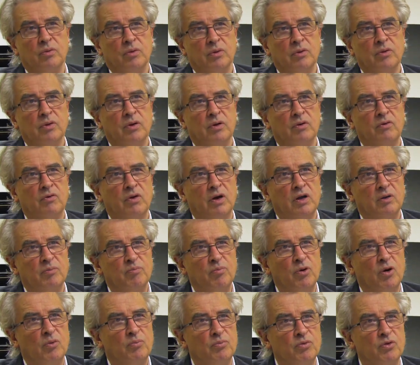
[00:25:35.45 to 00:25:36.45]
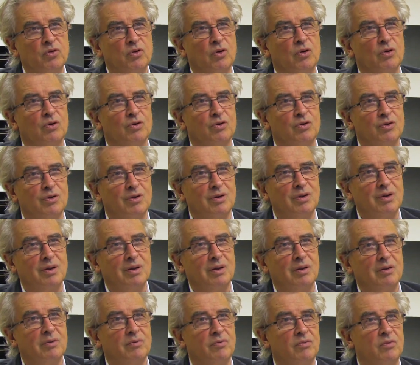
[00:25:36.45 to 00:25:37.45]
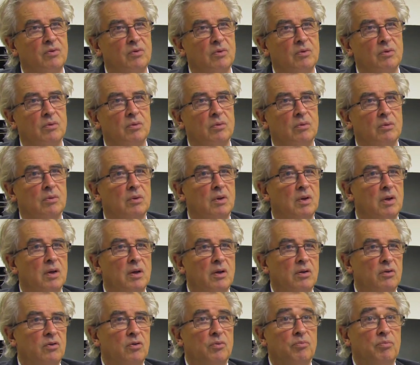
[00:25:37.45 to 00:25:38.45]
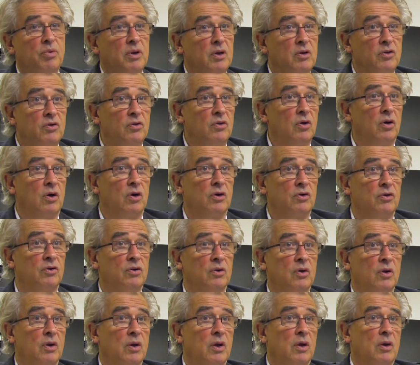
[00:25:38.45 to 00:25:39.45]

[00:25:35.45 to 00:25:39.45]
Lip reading: They write pop songs and to big stars.